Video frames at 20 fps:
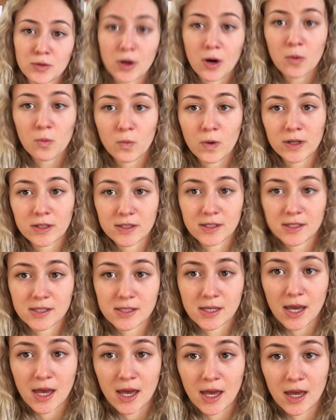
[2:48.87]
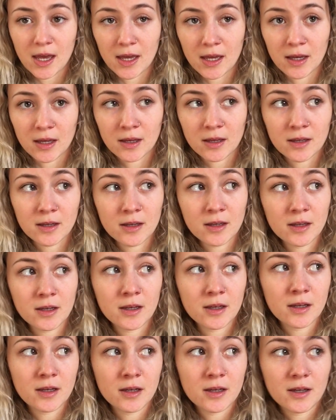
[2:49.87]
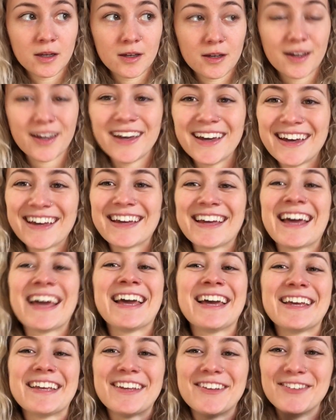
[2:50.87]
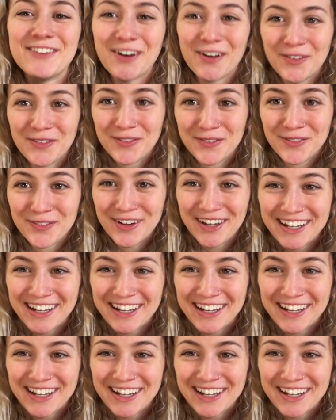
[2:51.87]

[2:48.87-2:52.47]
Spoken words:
don't want to say, you don't,